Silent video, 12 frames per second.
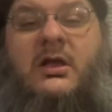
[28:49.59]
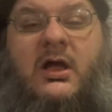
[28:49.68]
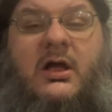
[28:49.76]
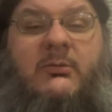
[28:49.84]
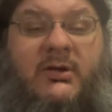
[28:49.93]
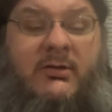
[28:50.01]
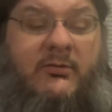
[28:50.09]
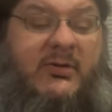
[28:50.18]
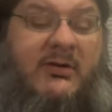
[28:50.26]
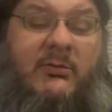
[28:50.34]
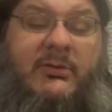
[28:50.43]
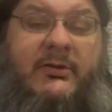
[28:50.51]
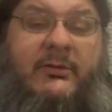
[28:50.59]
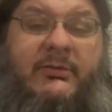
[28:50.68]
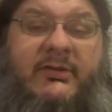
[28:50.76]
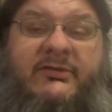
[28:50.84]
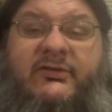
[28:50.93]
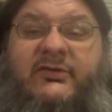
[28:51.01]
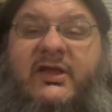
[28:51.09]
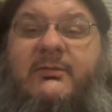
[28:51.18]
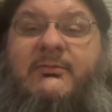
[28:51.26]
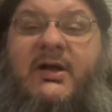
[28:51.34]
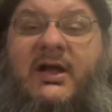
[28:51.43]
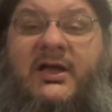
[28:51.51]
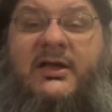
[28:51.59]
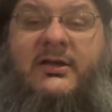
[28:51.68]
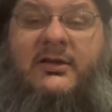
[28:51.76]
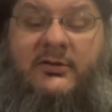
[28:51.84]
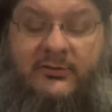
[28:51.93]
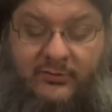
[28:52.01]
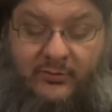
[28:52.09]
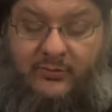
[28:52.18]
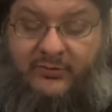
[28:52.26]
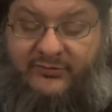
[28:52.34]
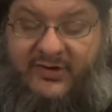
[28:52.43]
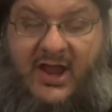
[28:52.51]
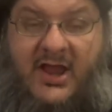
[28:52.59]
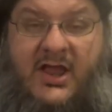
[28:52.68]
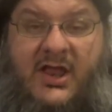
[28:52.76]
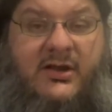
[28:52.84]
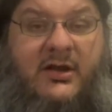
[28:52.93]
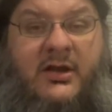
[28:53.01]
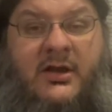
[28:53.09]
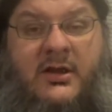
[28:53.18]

What I will probably do with this is keep my doors and